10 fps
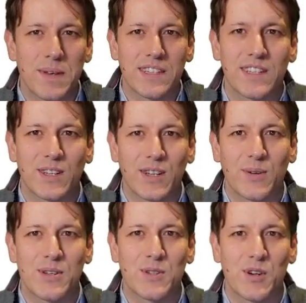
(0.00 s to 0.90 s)
makes it a good
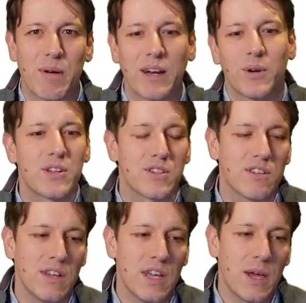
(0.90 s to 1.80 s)
question or a bad
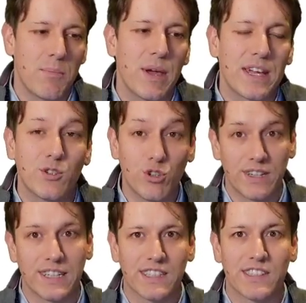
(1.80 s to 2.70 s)
question, but
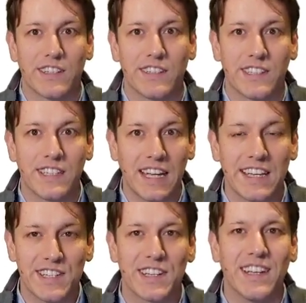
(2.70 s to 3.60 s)
ignoring the subtlety,
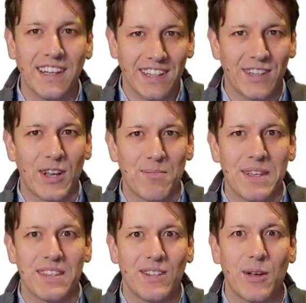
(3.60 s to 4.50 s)
actually, you don't
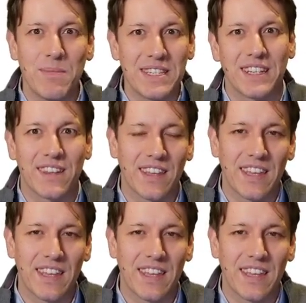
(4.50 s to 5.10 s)
miss anything